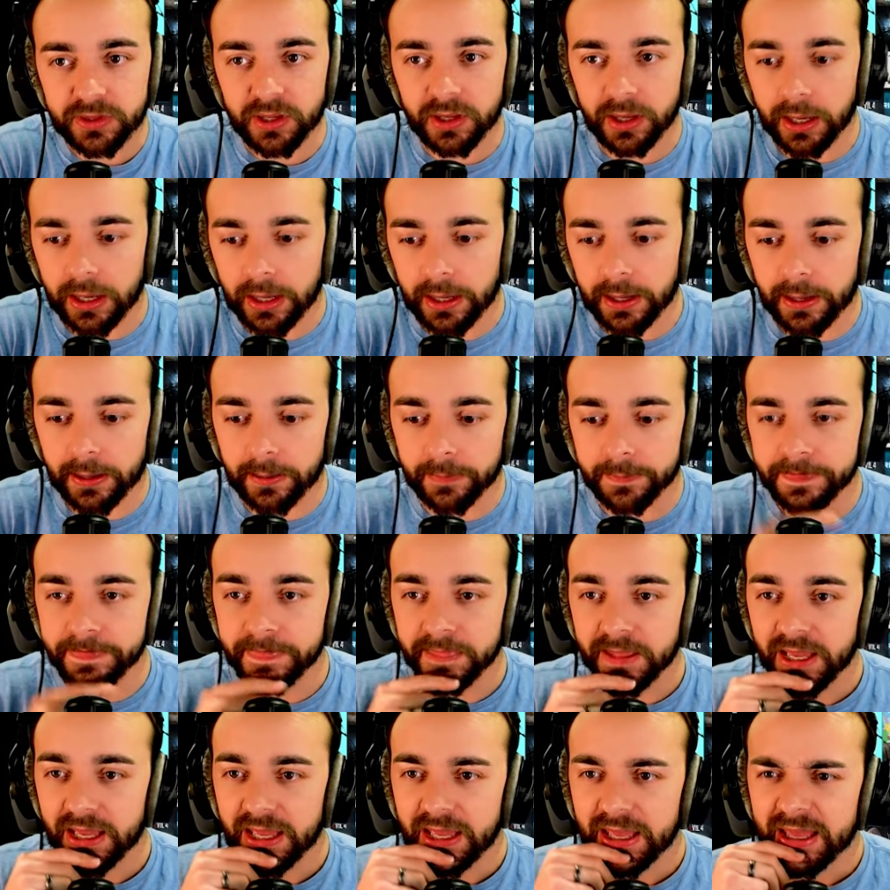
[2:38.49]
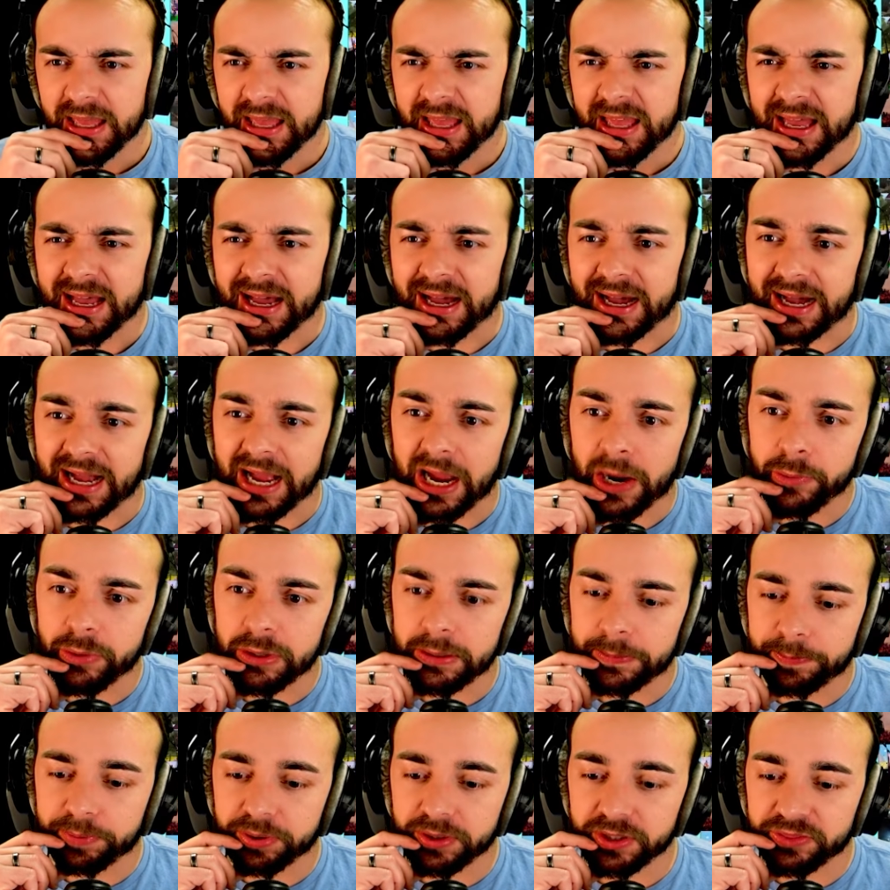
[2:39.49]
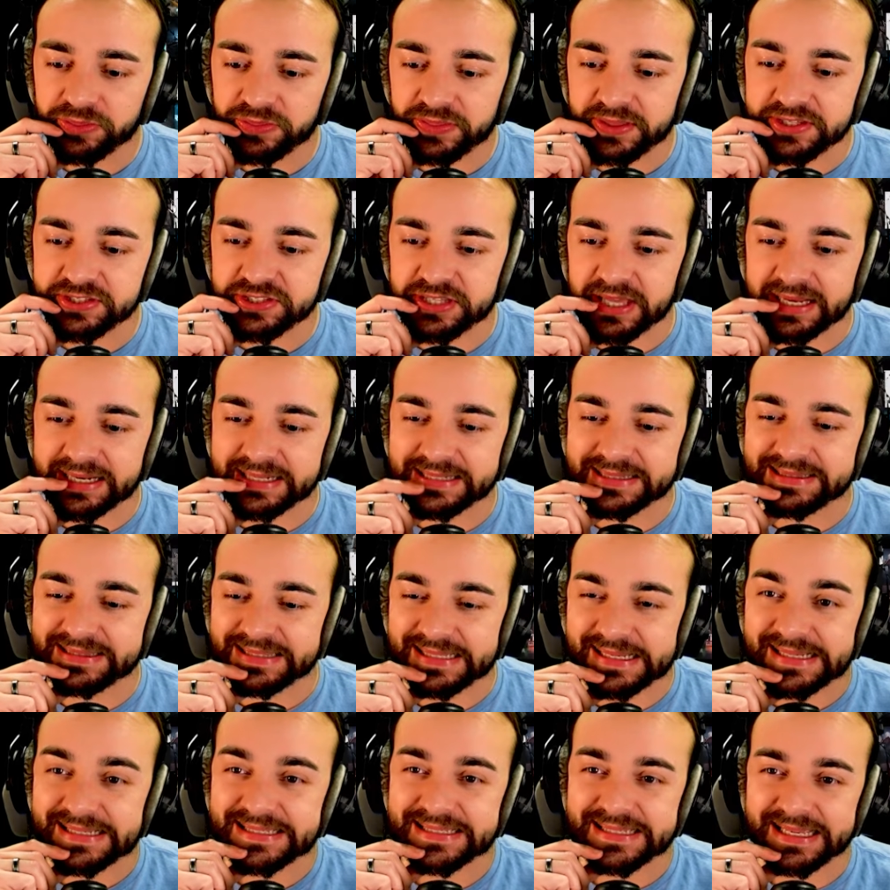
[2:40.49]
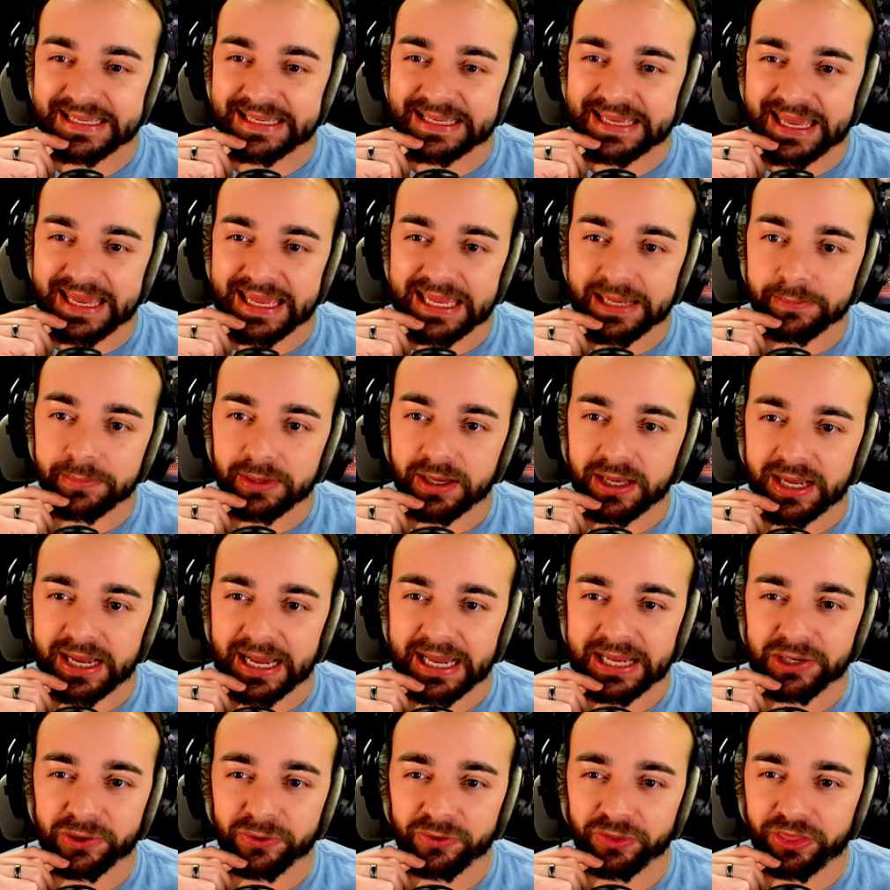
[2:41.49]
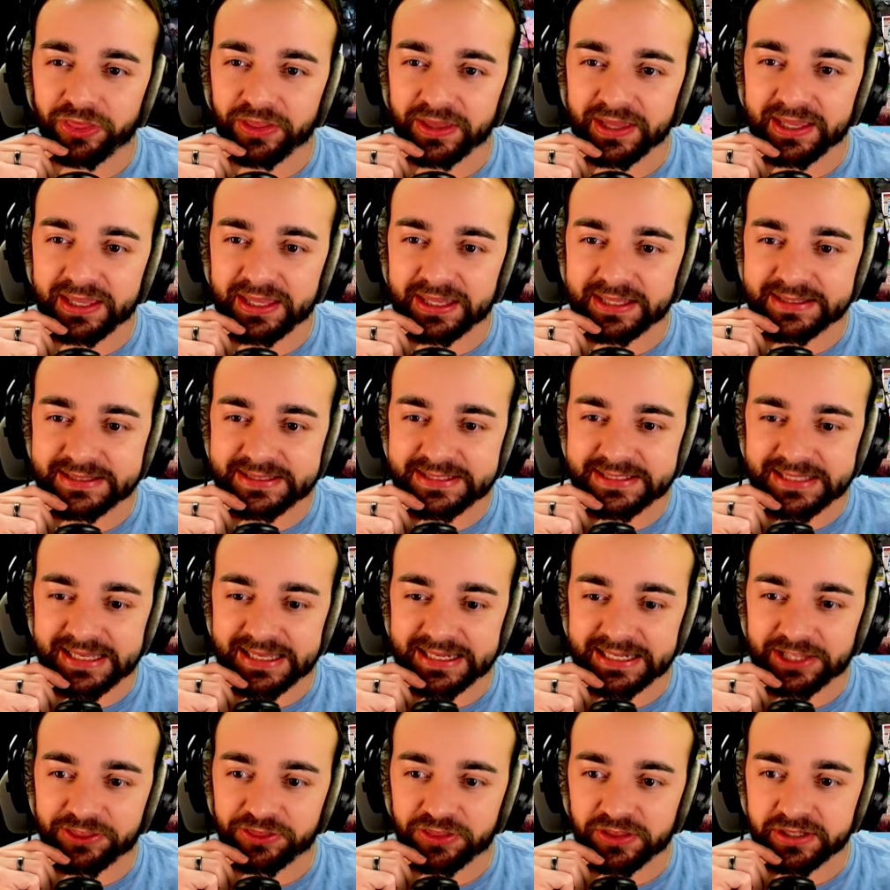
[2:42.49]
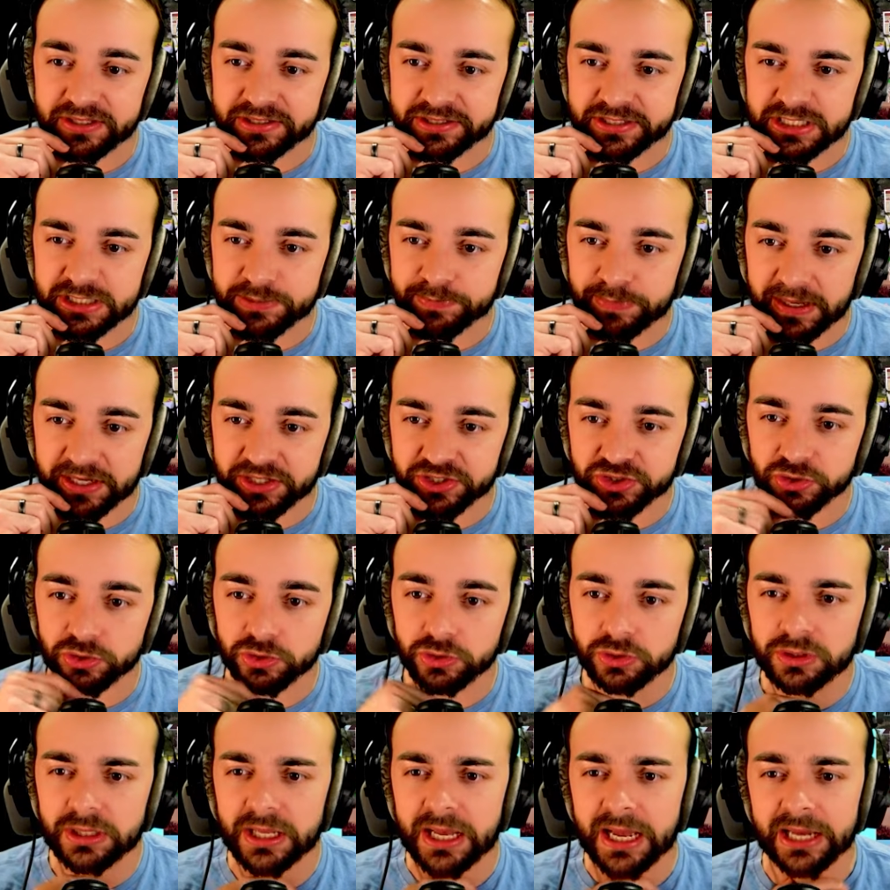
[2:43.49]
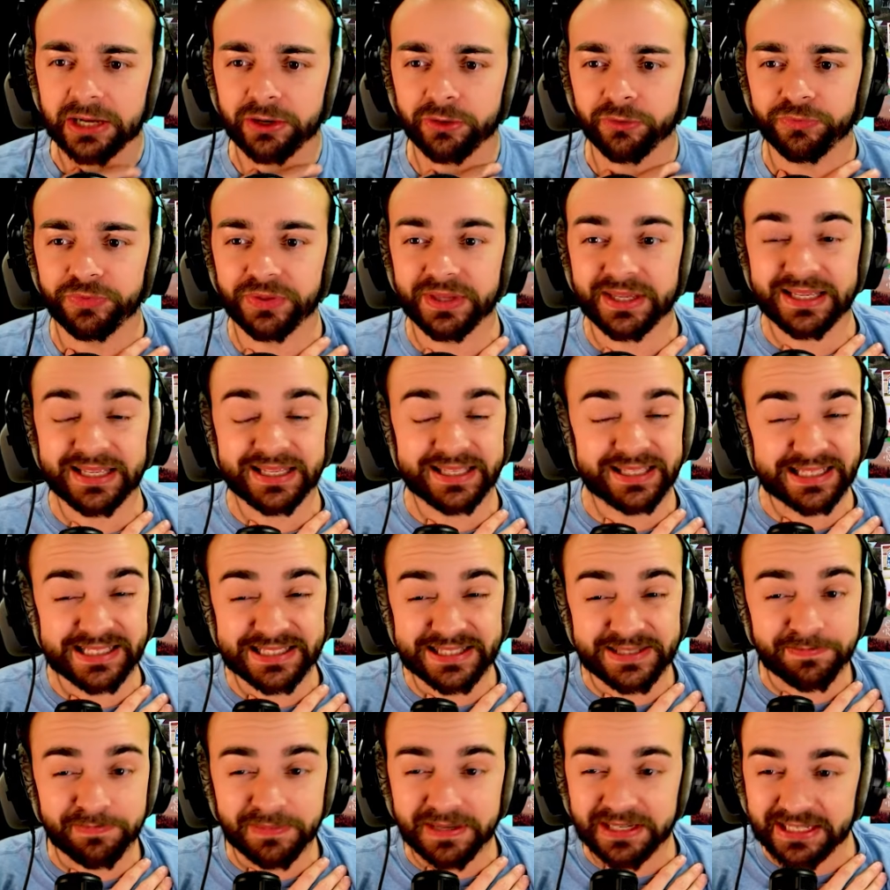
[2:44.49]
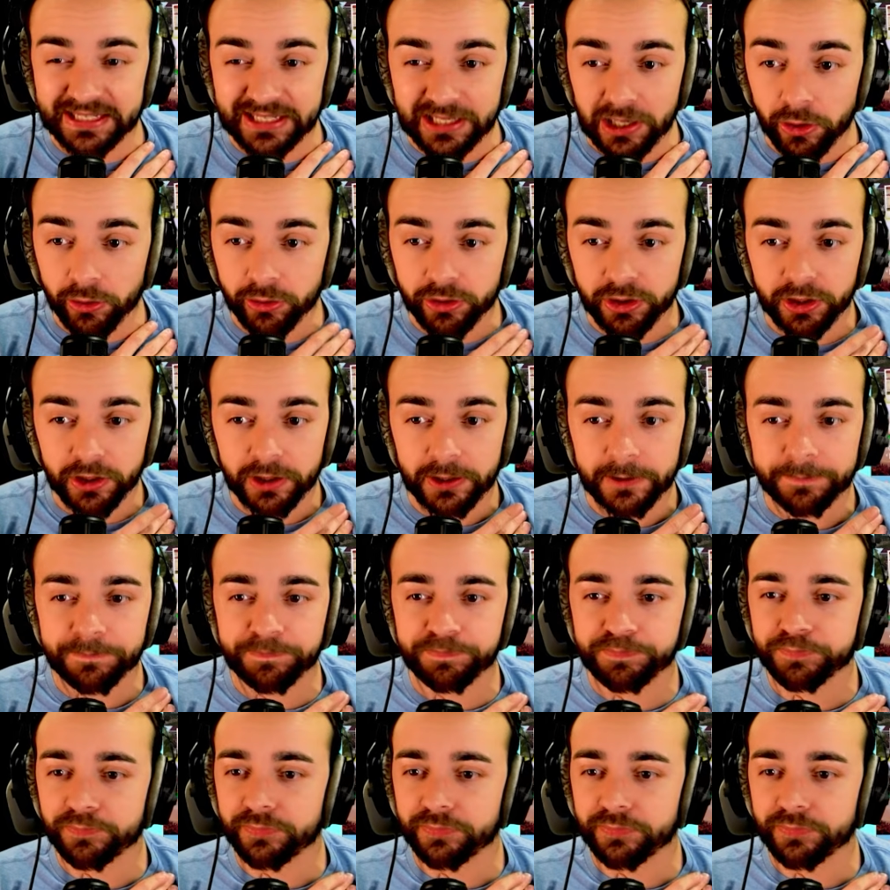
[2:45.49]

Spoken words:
I would put this at a decent game. I don't think it's anything special. I don't think it's mediocre.